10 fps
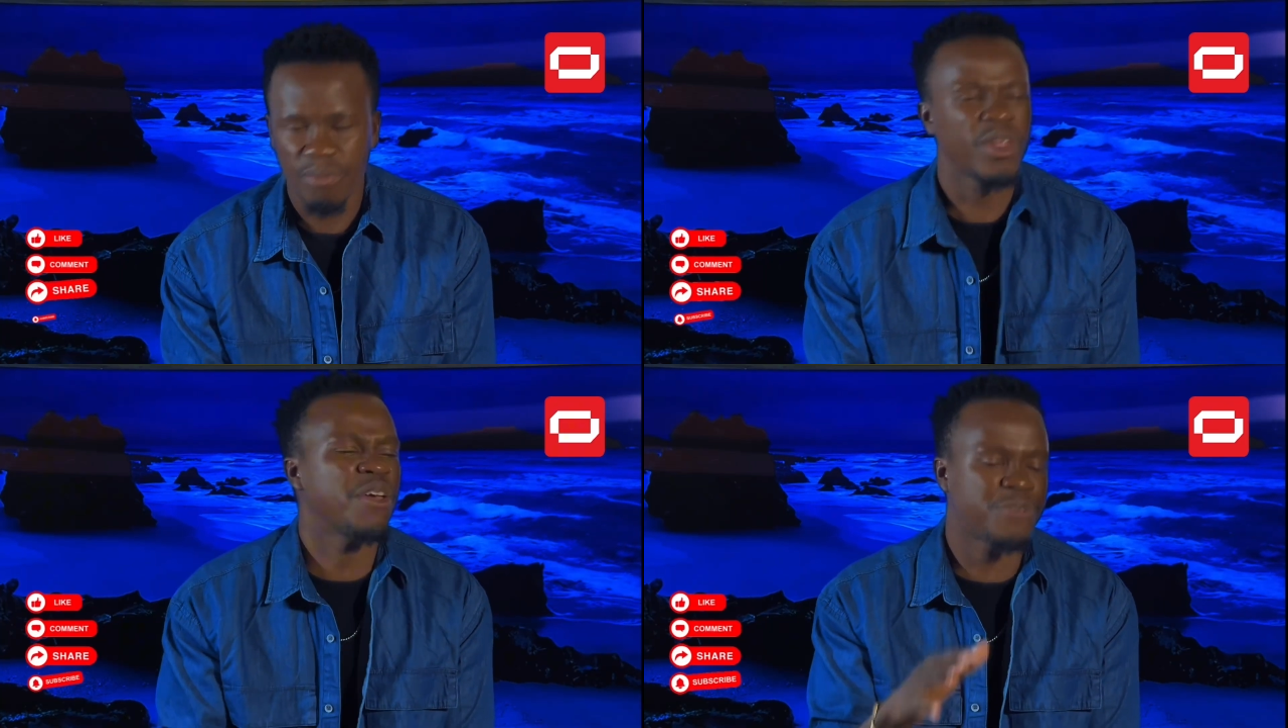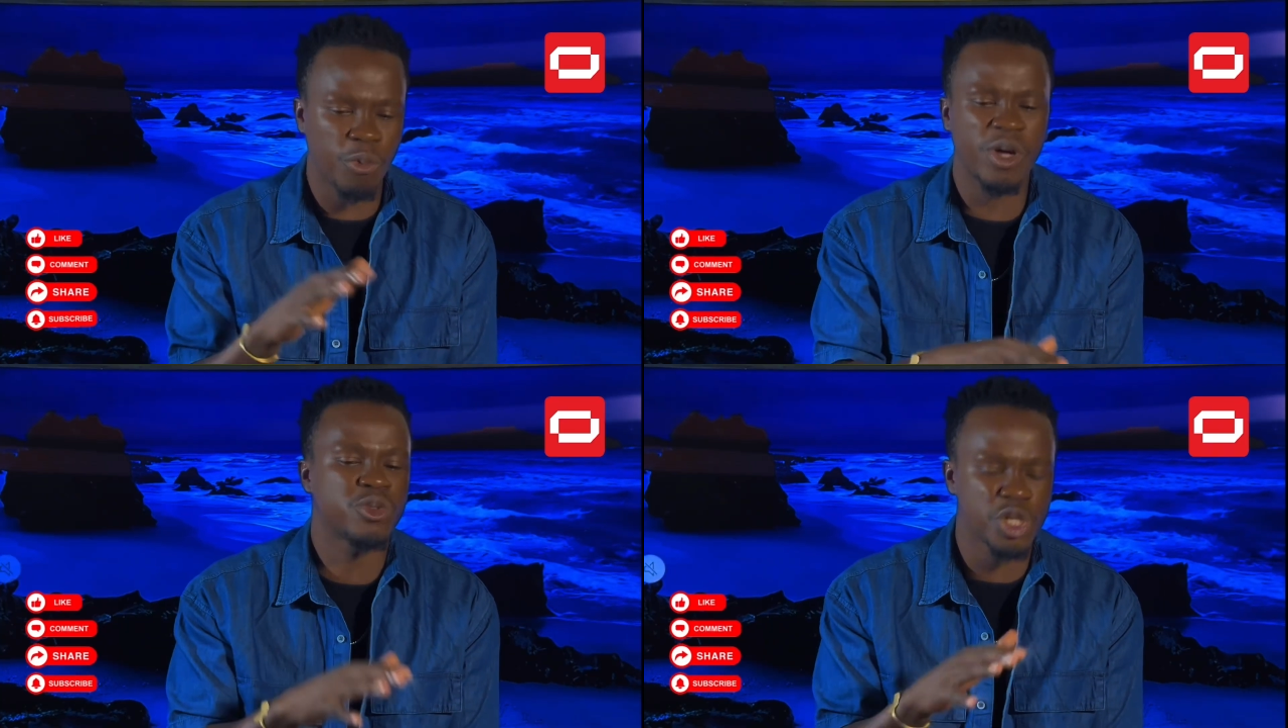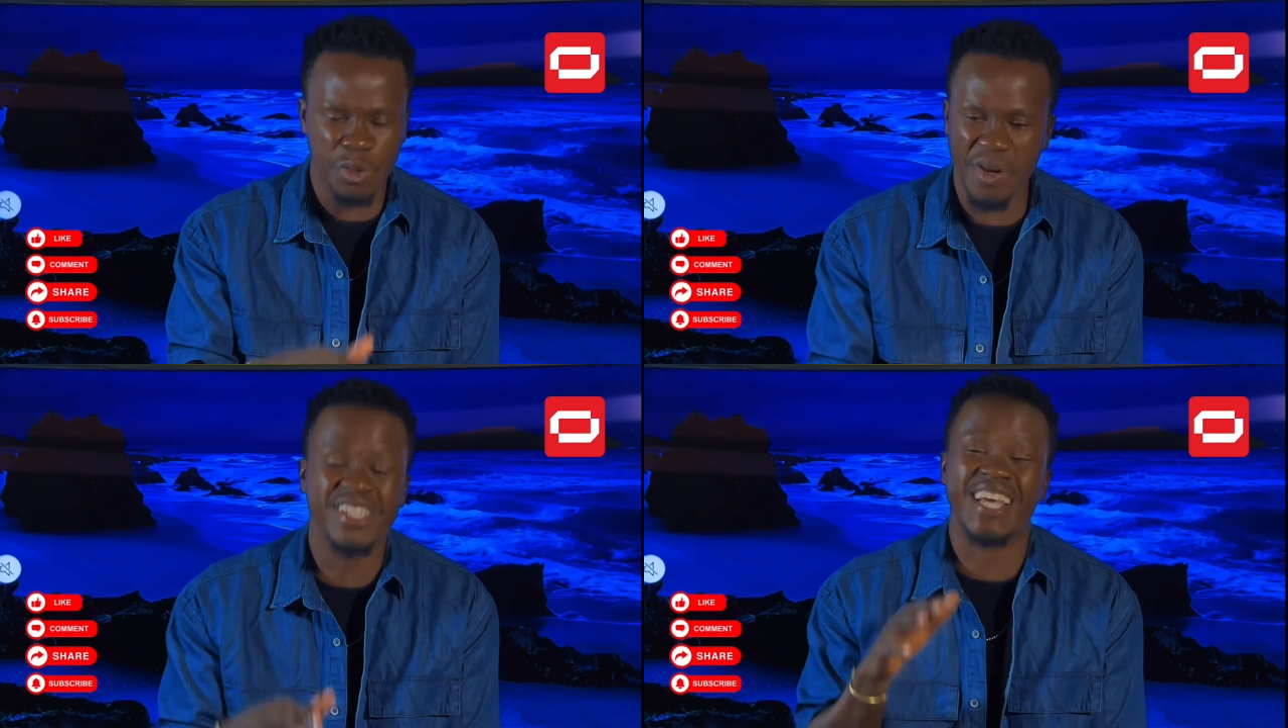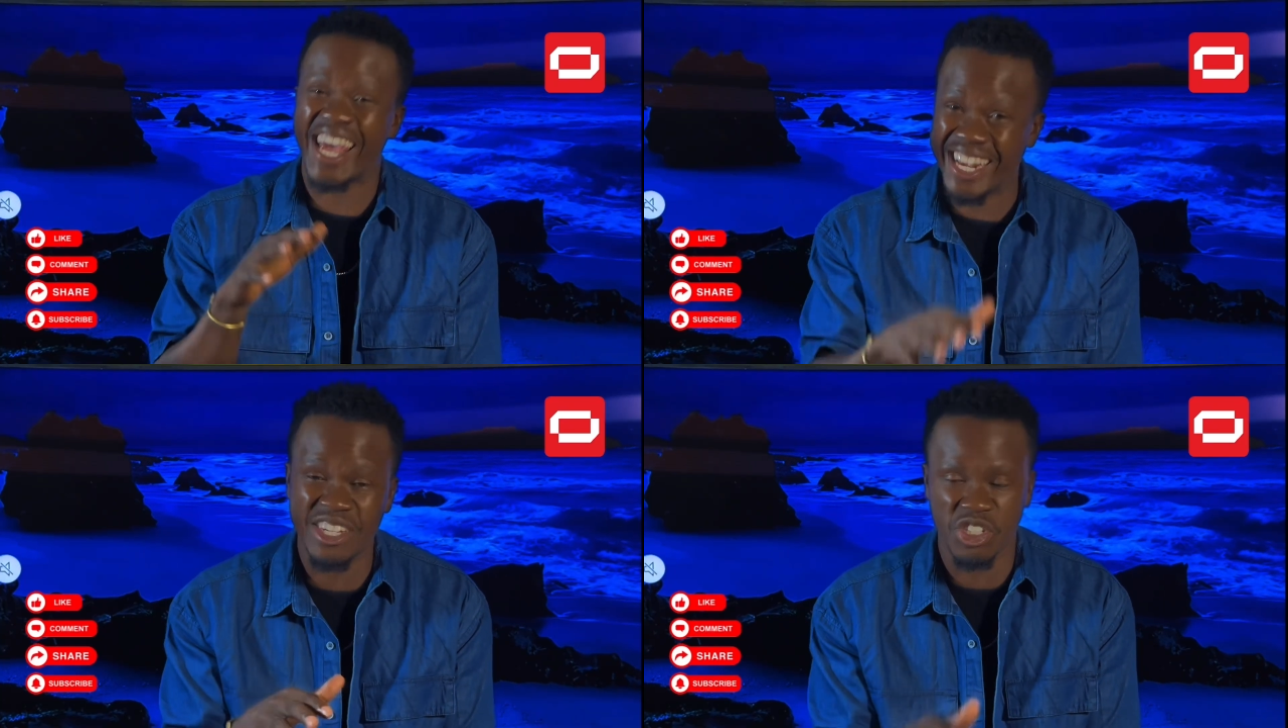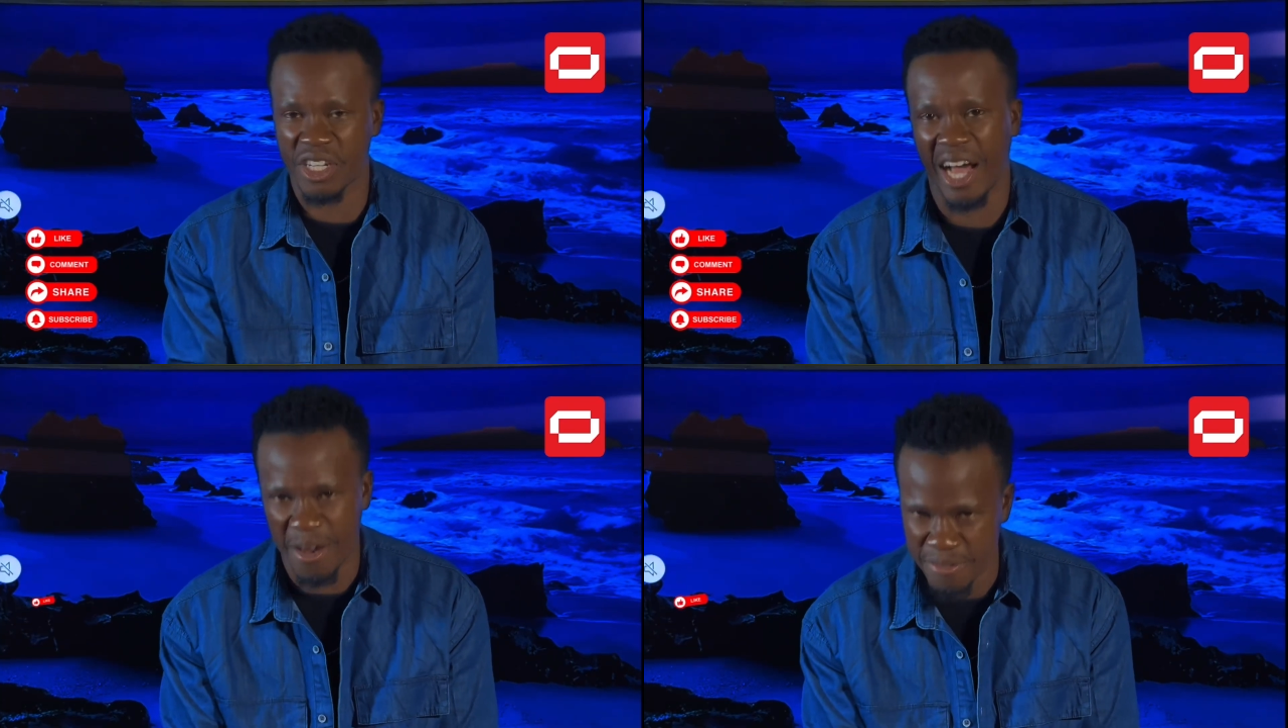if you want to experience ancient
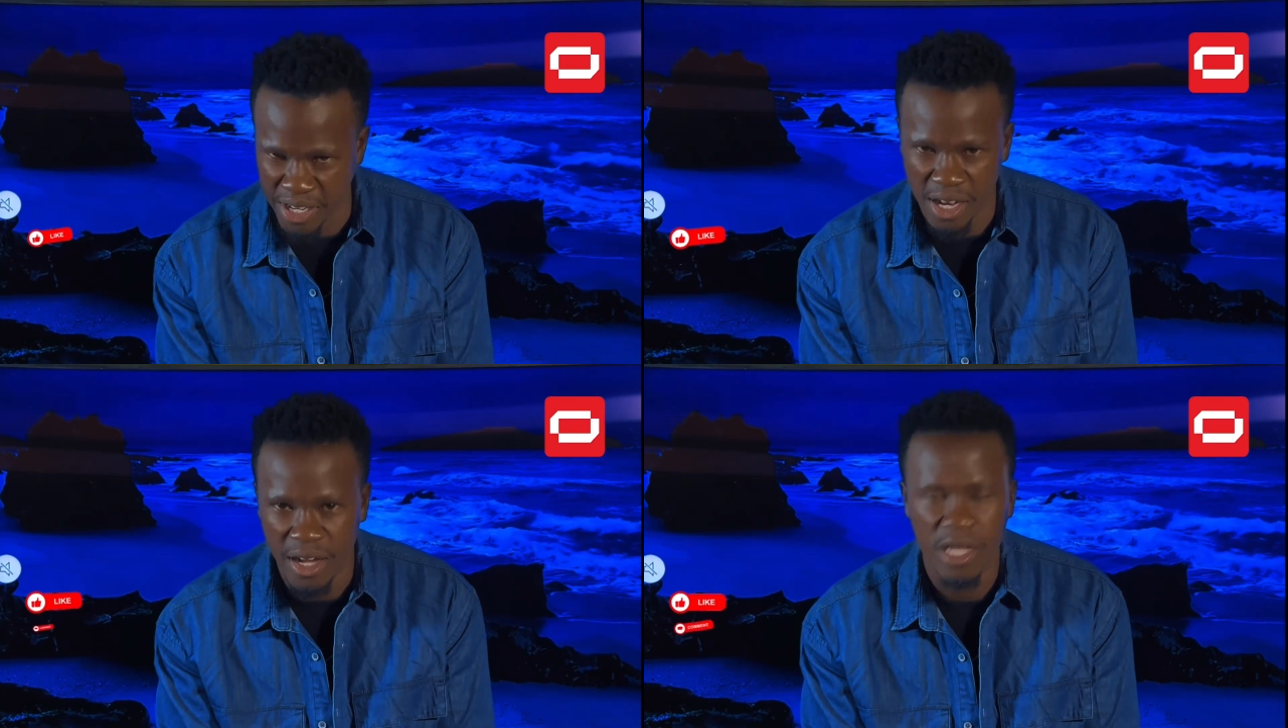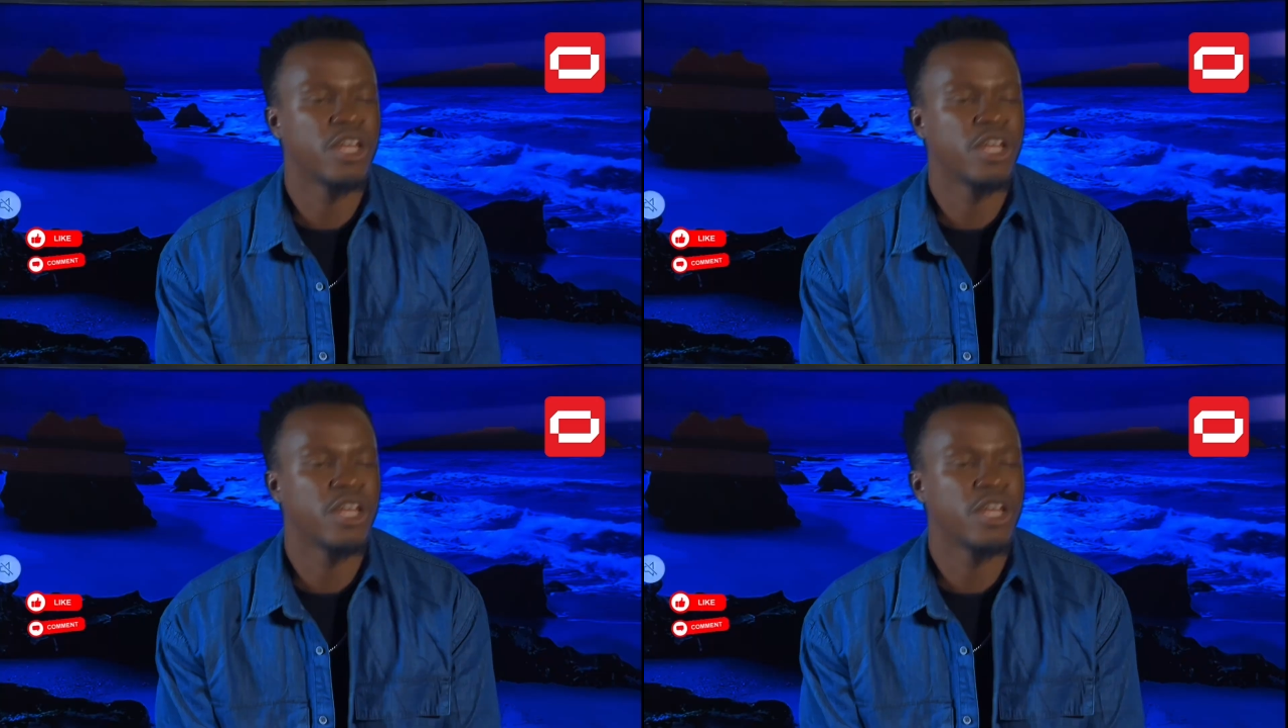Africa,